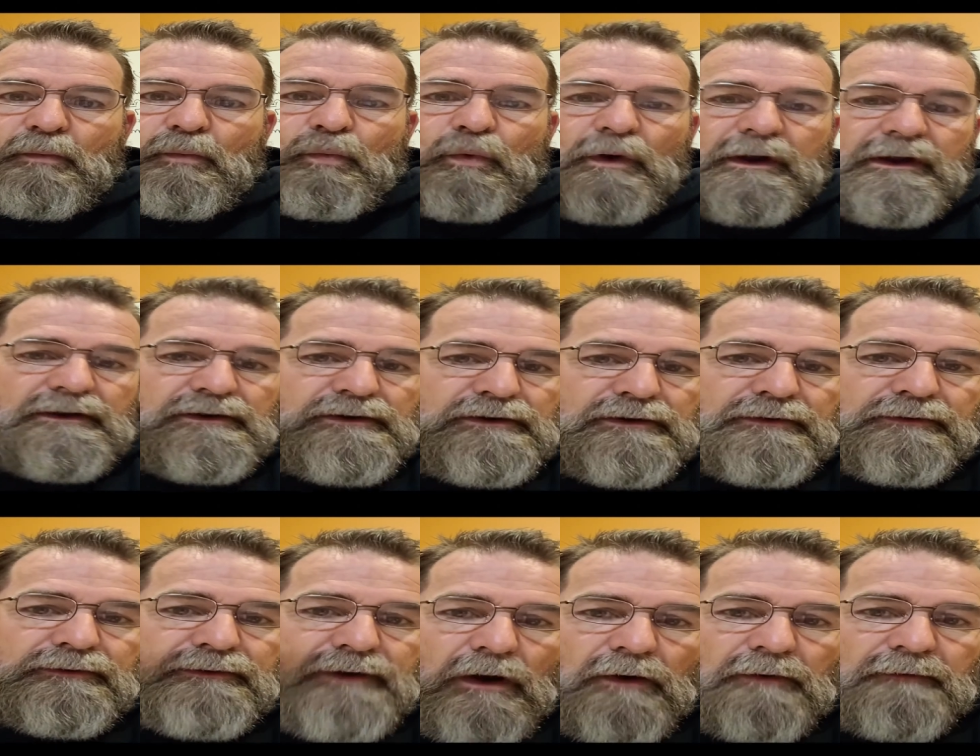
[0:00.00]
When
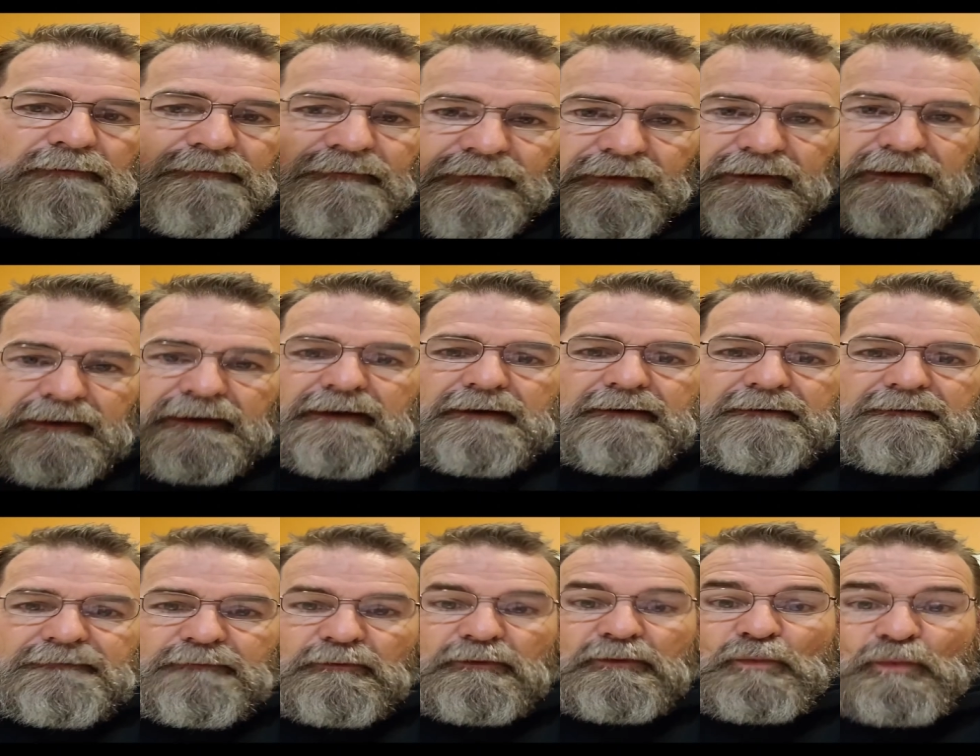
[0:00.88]
you don't forgive,
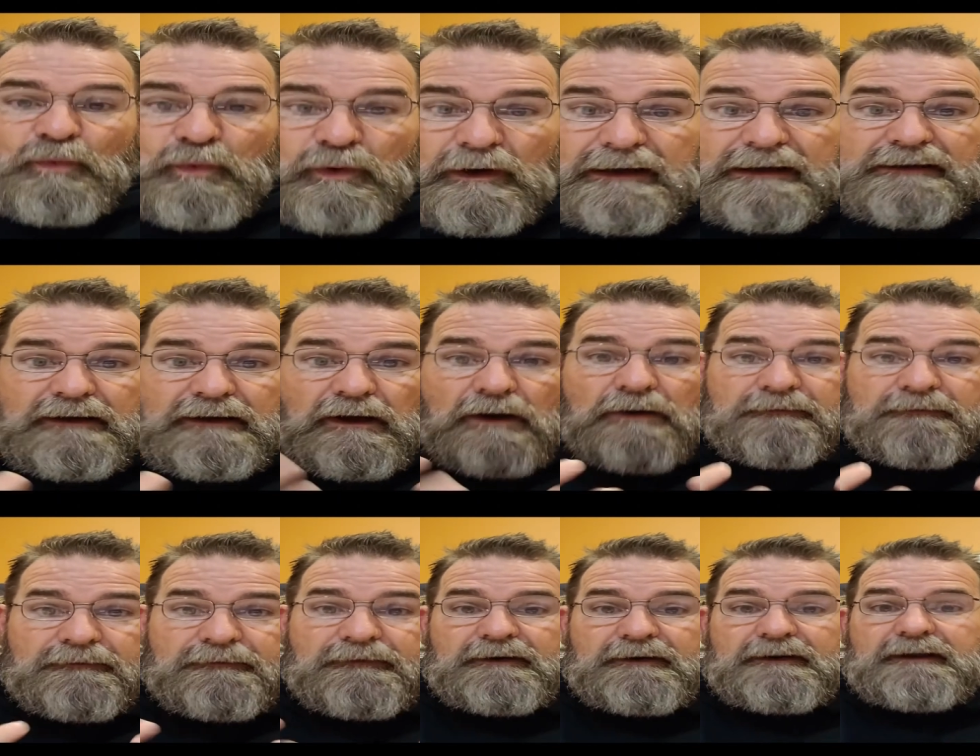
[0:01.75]
when we
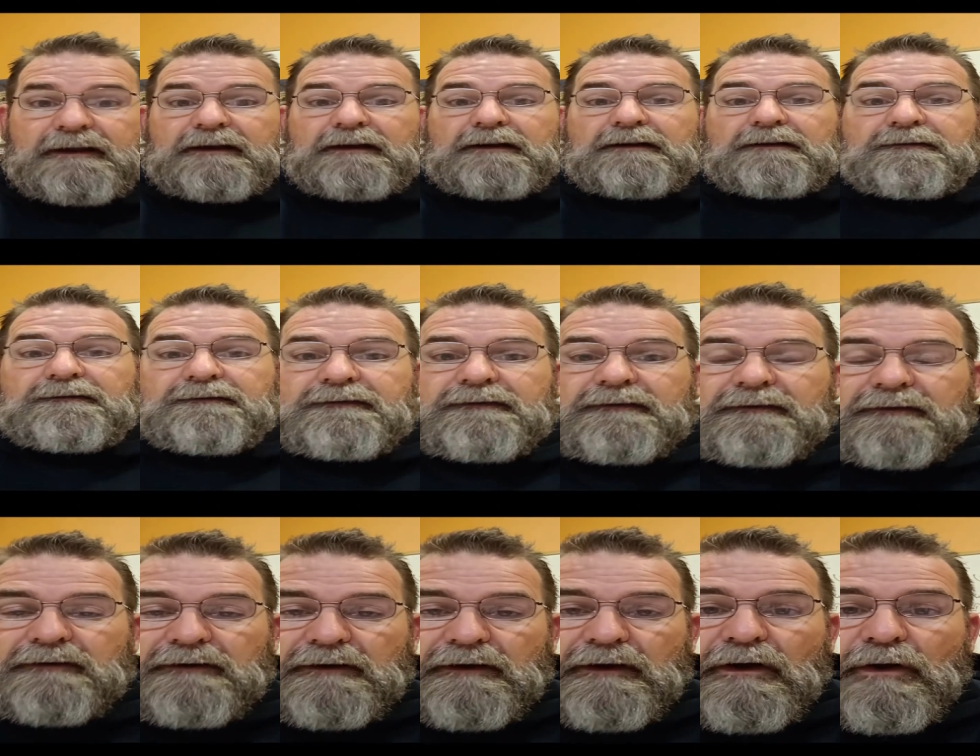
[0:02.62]
don't forgive,
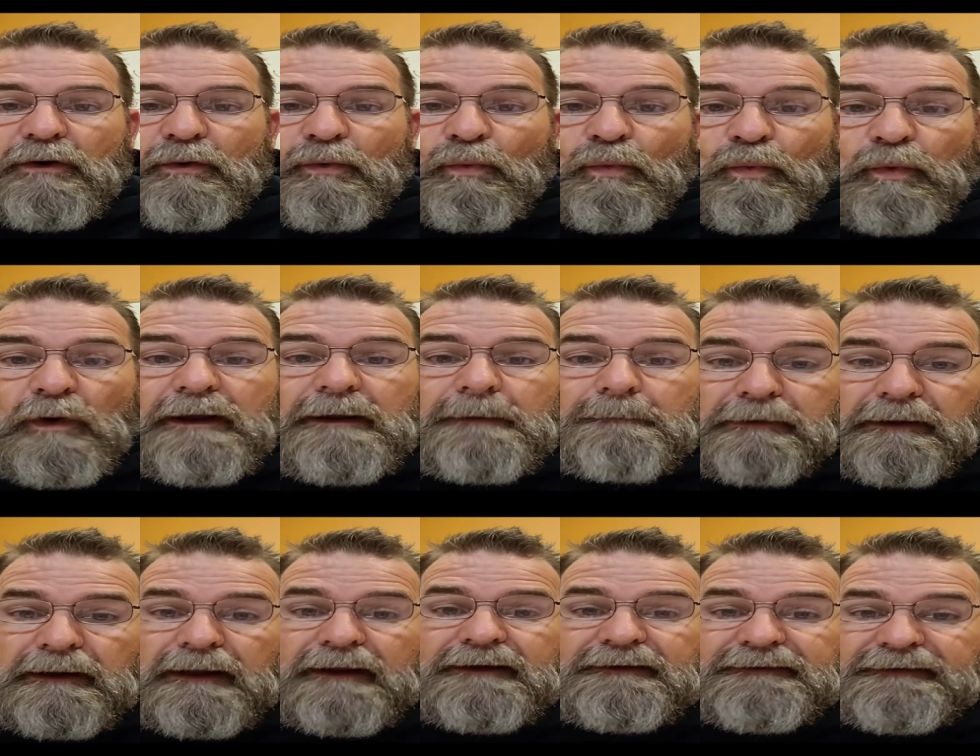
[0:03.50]
we
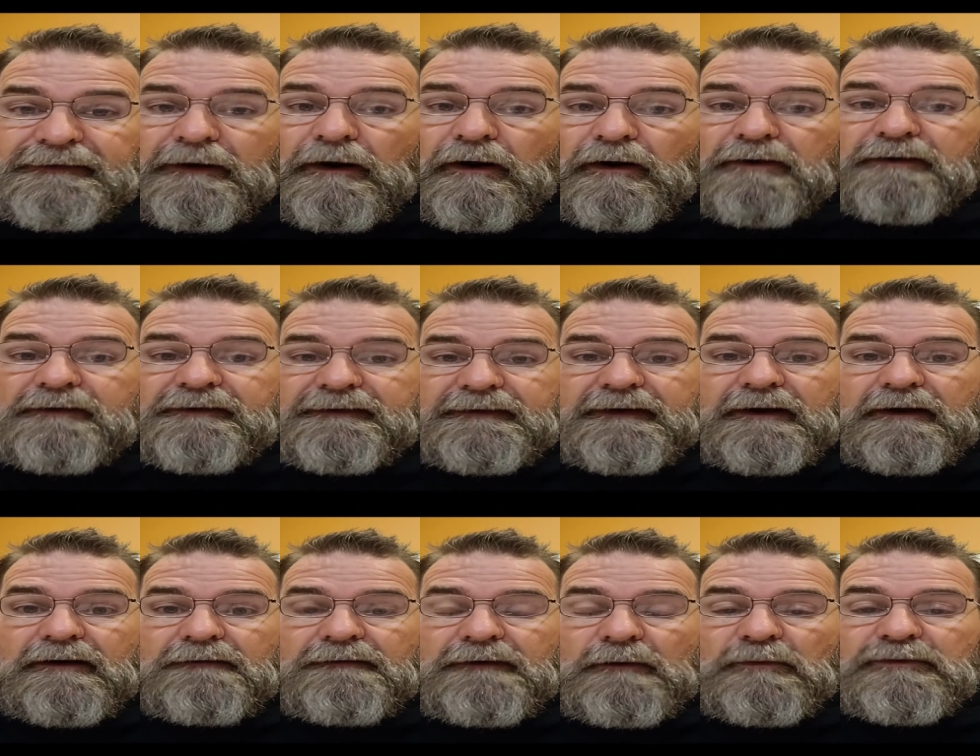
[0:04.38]
place
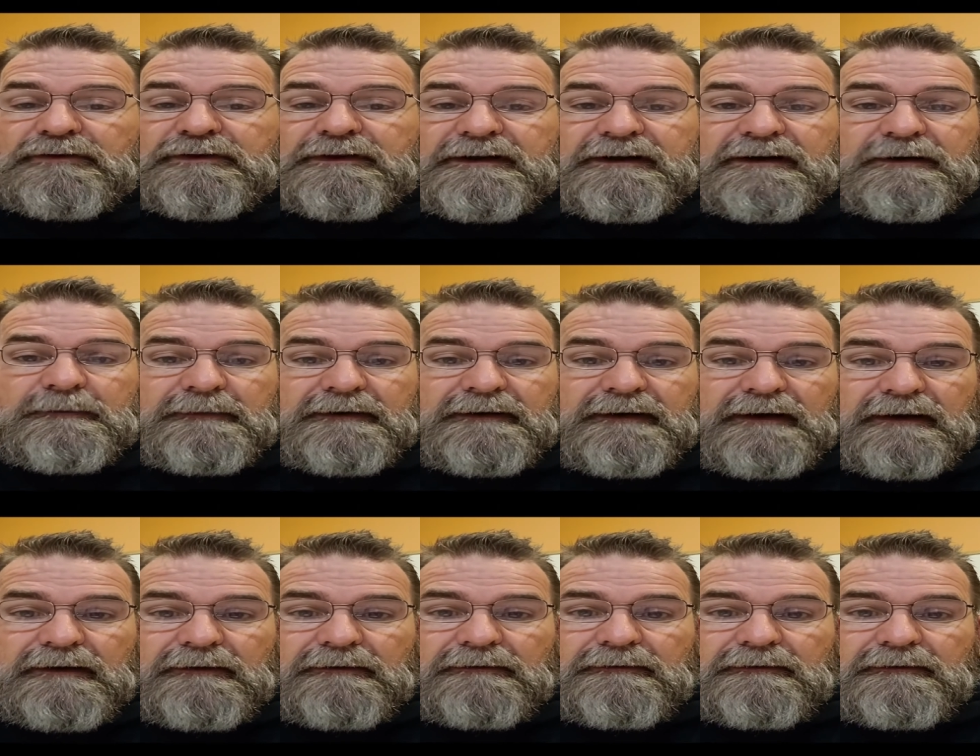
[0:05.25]
ourselves, I want you to hear me
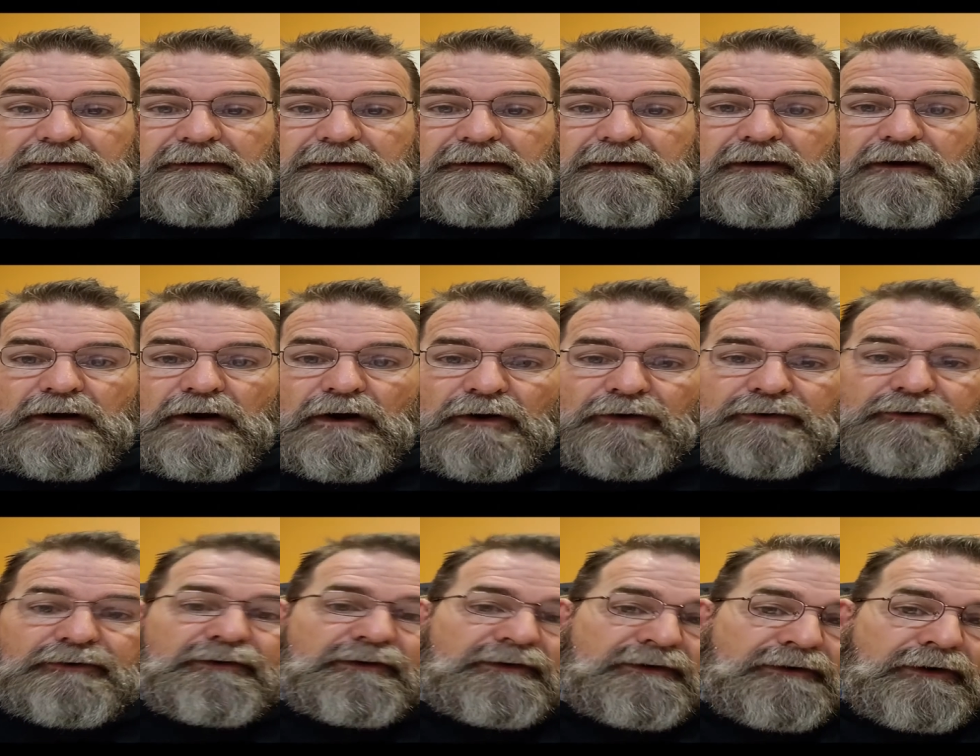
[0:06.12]
now,
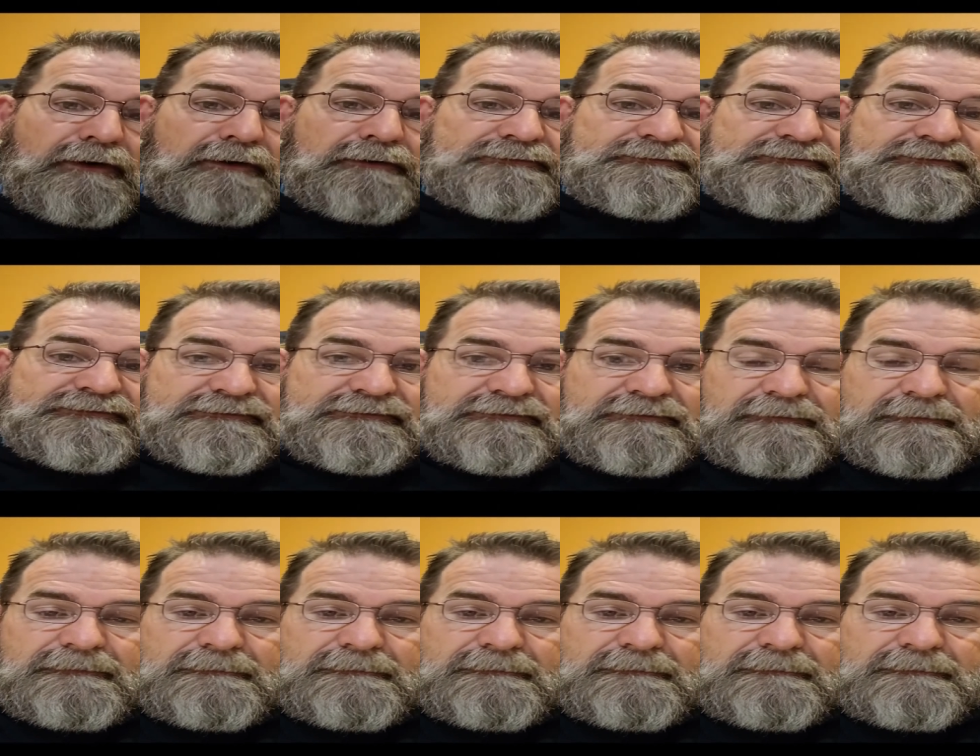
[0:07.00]
under a curse.